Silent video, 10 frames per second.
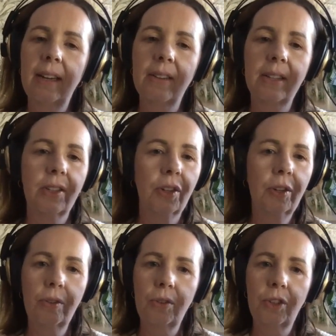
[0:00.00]
this
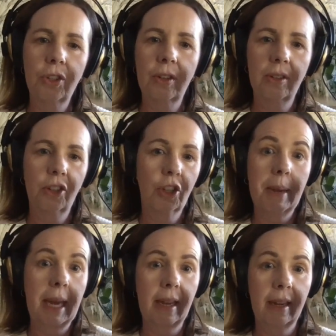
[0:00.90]
huge
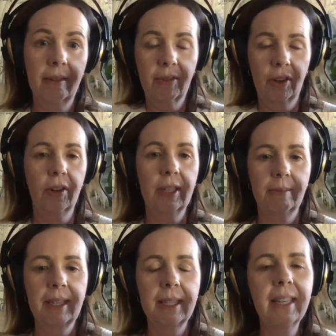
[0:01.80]
shebang for
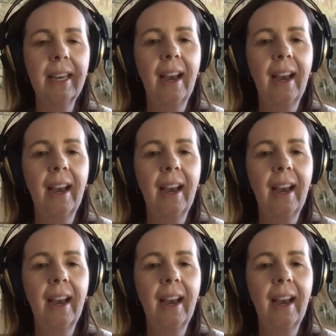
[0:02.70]
Christmas.